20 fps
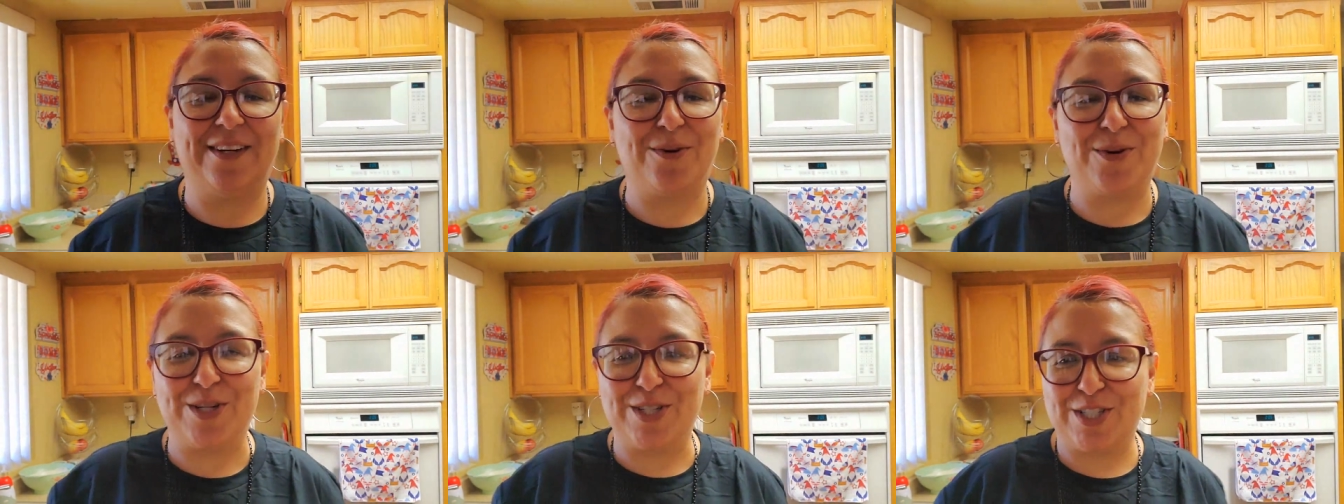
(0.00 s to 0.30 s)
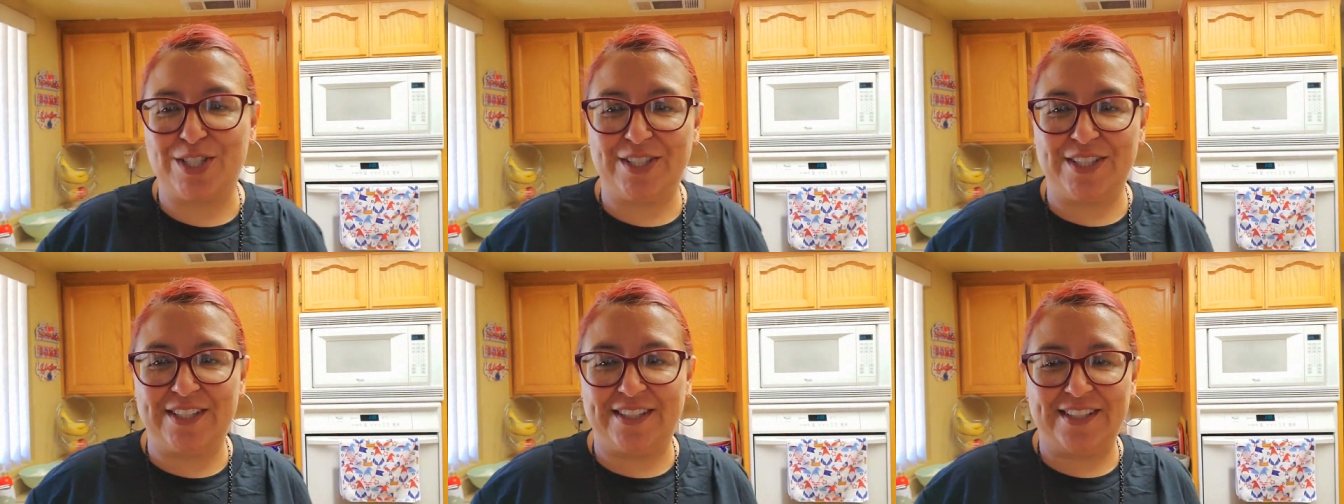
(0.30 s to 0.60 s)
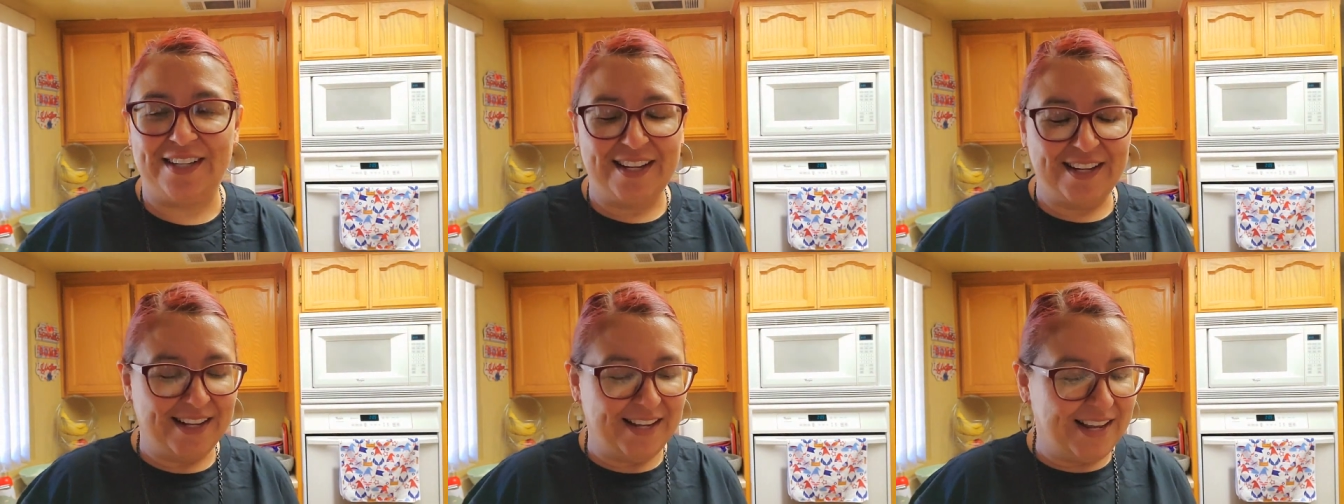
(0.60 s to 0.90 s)

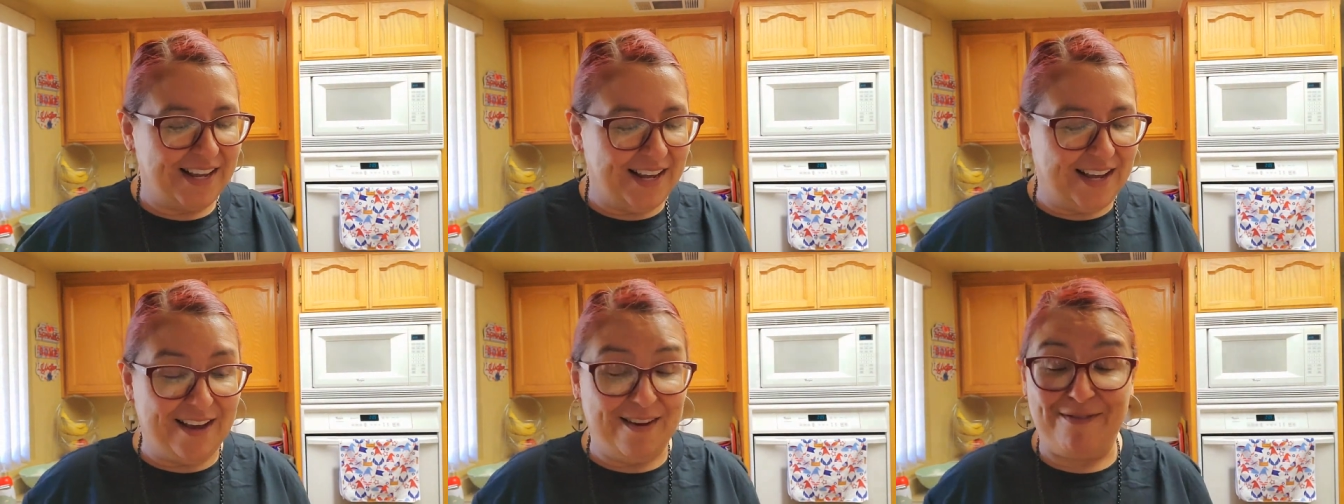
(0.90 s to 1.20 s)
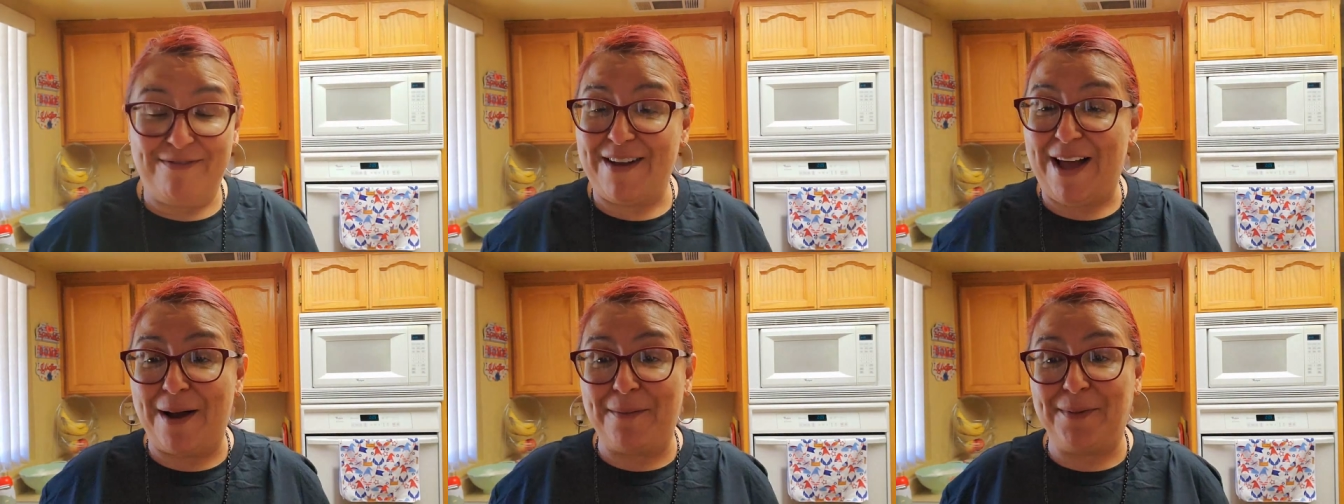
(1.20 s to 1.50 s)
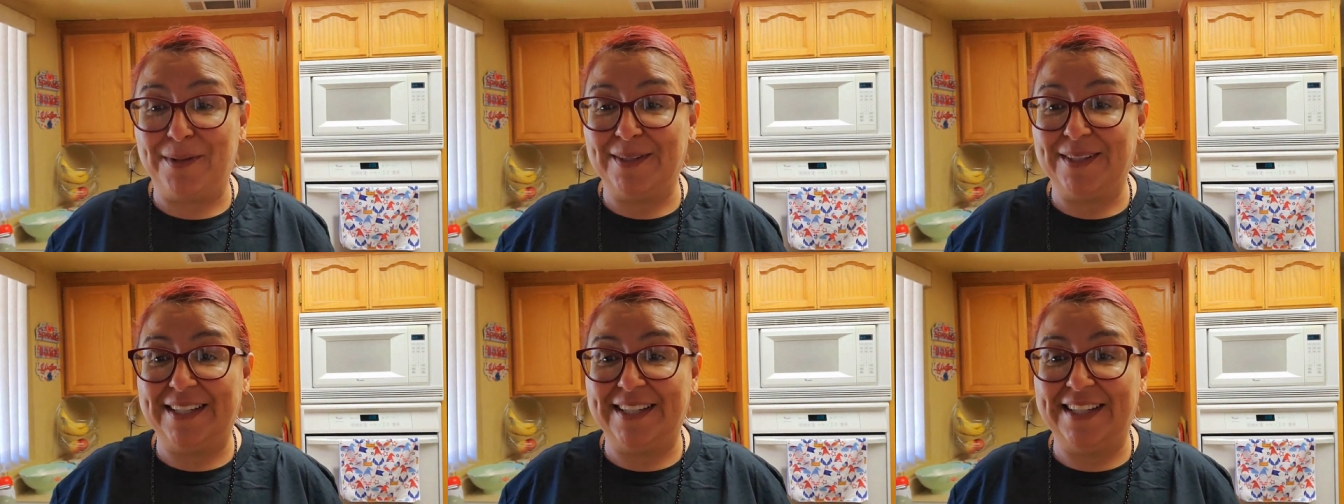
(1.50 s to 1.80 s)
Christian a
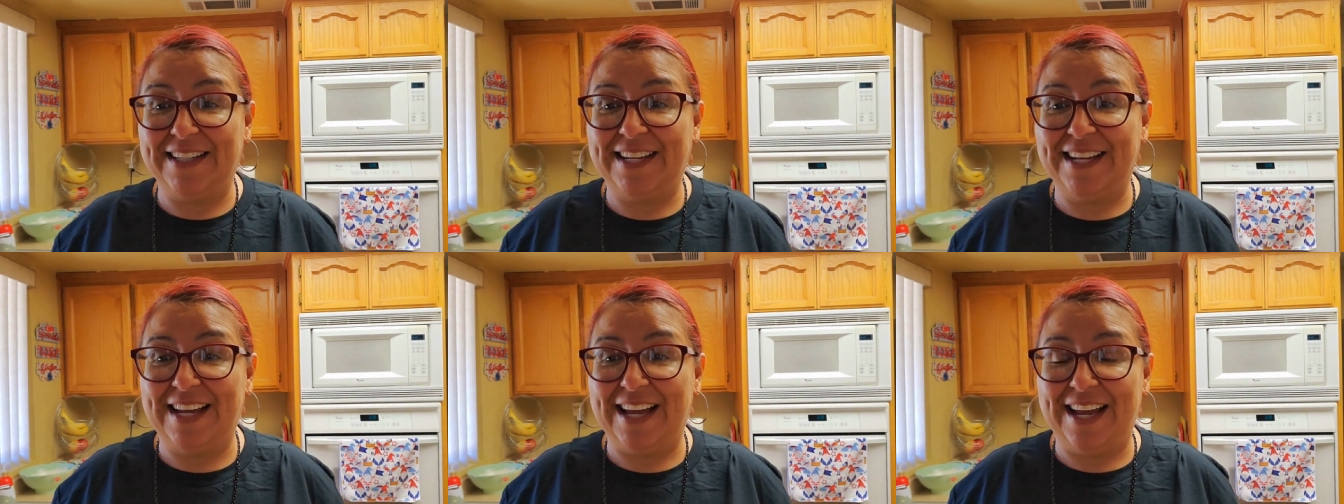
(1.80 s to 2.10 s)
family,